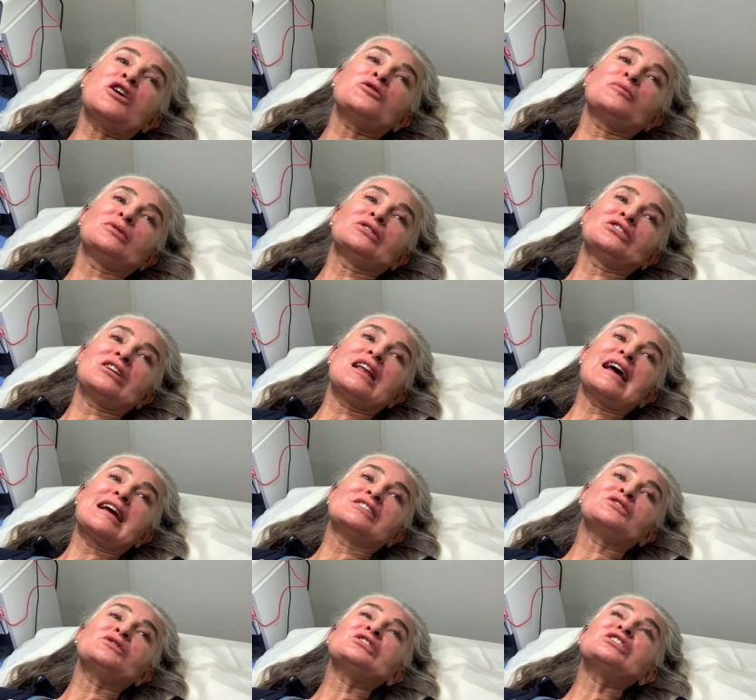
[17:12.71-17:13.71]
open your
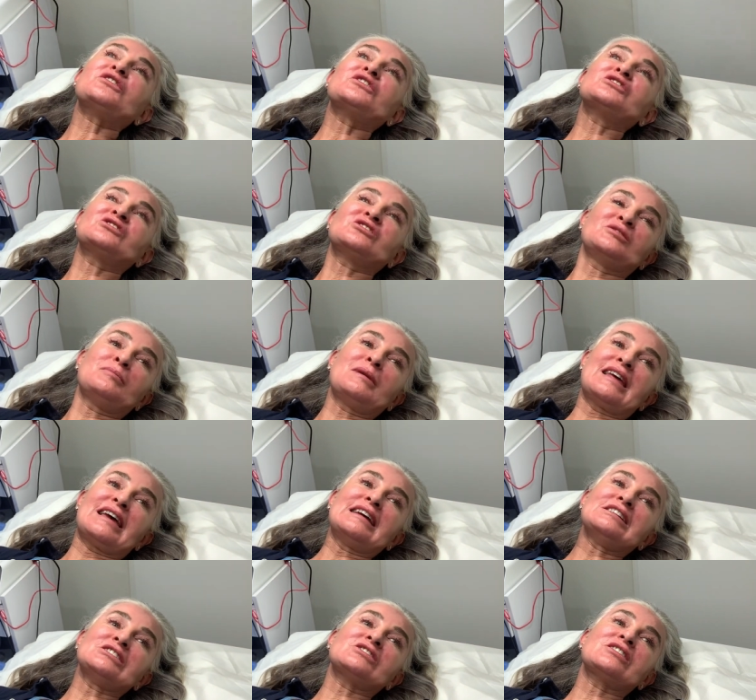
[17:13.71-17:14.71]
legs, if you did the
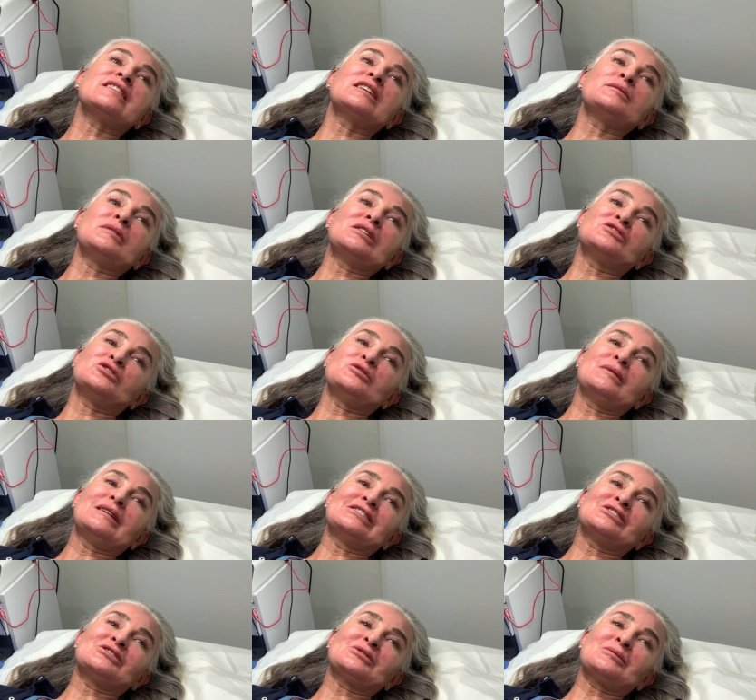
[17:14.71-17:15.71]
splits, and they'd be two
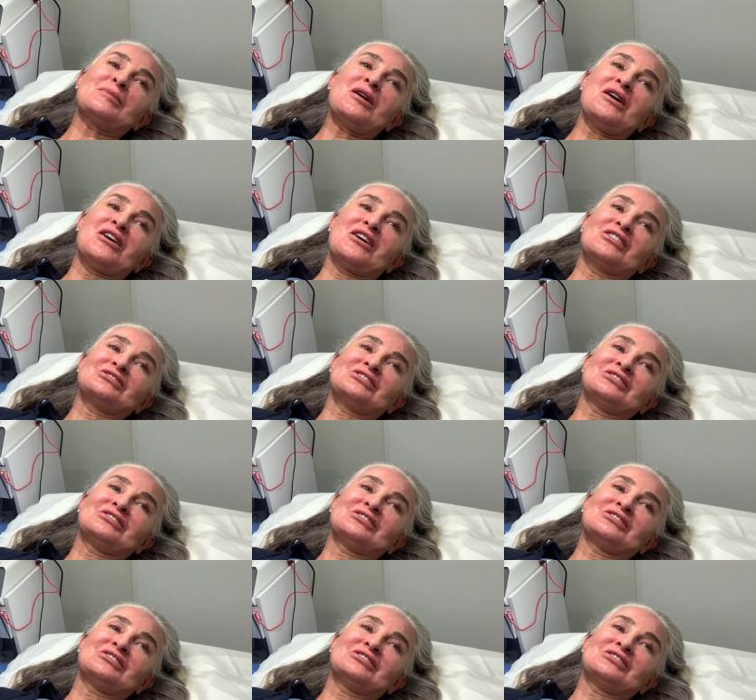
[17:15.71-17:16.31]
meters apart.